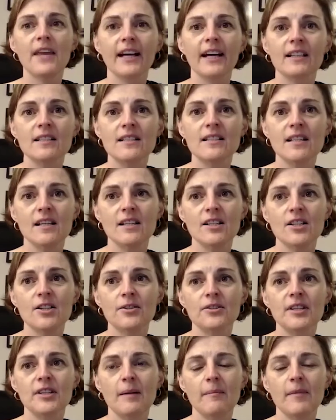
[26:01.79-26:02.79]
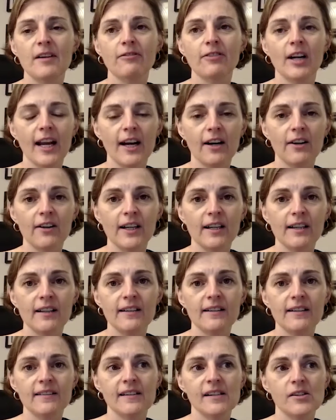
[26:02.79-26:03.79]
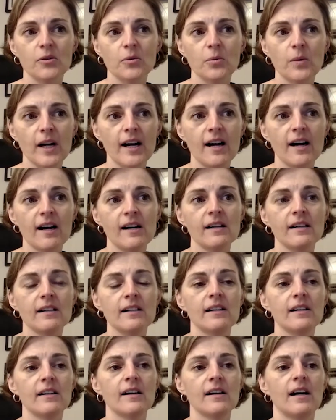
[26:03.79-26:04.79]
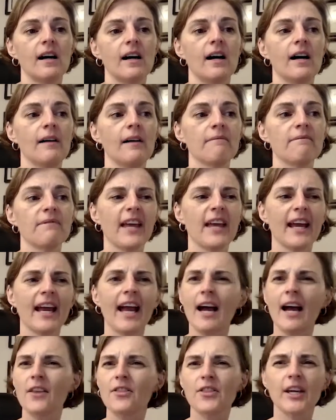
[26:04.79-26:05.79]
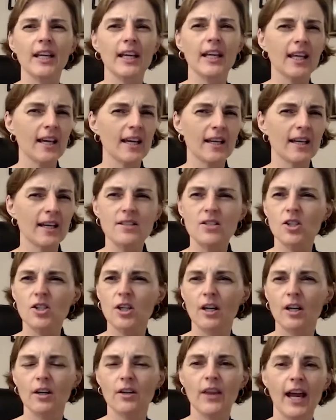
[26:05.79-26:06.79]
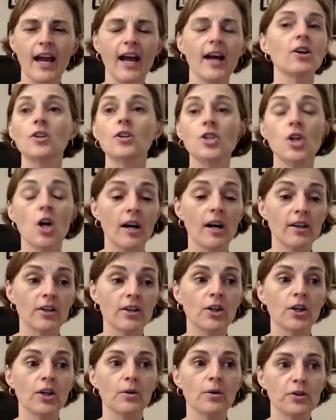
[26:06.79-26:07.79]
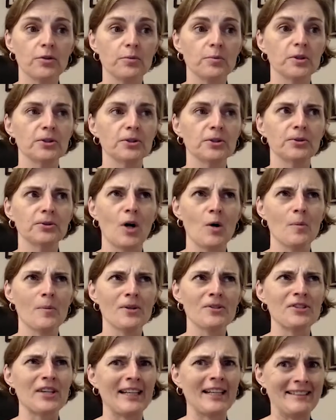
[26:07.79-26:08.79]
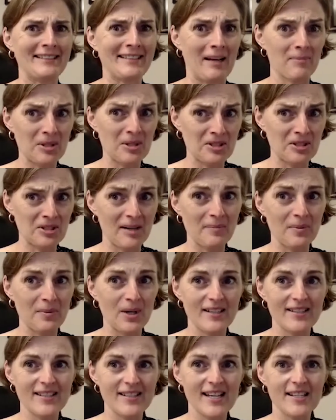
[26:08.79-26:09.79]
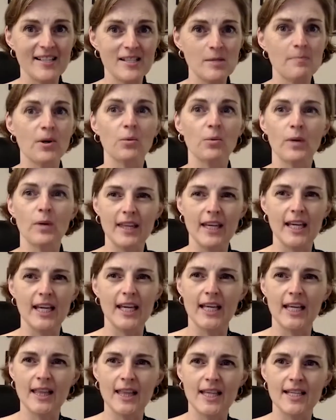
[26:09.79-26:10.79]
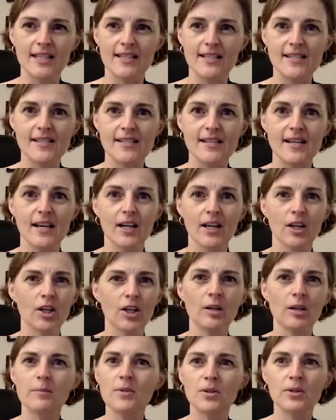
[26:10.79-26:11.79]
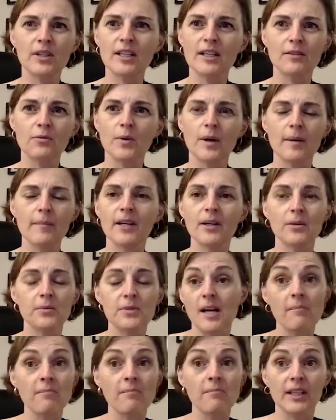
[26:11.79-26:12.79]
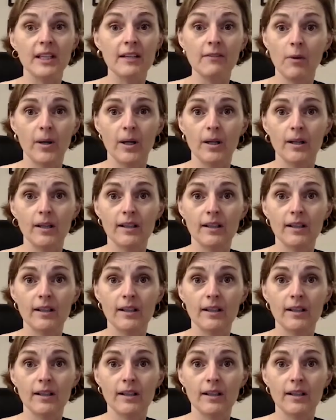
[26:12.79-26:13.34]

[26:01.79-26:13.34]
continues that my friend Erica is in as well. They had the kids they had her daughter go through almost like a debutante process, but within this community of women, it was unbelievable.